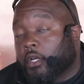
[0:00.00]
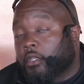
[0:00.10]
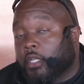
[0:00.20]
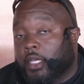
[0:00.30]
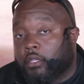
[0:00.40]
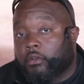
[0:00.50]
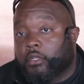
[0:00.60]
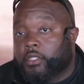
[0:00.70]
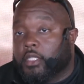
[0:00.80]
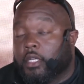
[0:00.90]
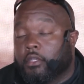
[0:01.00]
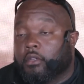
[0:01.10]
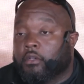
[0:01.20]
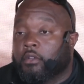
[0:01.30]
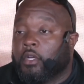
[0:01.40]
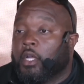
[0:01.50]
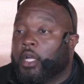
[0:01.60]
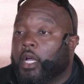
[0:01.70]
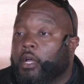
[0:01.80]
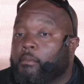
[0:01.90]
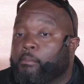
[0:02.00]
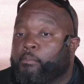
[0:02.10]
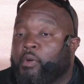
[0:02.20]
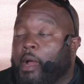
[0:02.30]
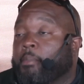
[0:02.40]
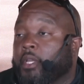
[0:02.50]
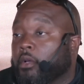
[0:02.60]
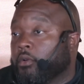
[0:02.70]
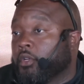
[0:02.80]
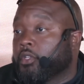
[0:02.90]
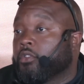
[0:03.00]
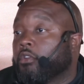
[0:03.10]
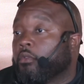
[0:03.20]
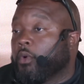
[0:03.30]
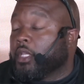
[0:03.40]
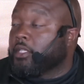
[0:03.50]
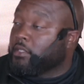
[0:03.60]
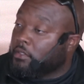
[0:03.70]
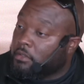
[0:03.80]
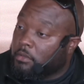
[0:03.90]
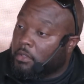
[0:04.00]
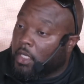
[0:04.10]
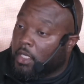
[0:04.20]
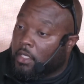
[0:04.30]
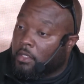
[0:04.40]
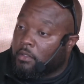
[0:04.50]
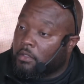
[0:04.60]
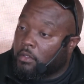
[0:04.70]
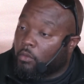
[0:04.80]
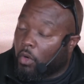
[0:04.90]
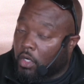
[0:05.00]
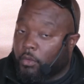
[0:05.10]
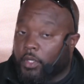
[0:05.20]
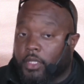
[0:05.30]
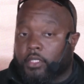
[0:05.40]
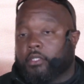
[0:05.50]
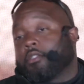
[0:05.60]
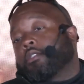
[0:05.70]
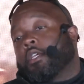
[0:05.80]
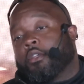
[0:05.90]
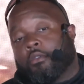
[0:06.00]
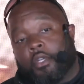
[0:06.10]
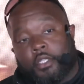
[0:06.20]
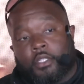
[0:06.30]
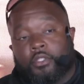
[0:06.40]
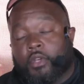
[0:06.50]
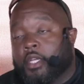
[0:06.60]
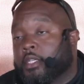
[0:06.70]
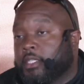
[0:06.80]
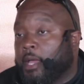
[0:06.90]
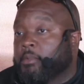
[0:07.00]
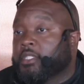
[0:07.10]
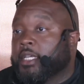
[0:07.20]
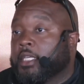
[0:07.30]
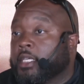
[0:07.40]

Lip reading: landlords and other property owners who are willing to work with us in order to try to establish that again.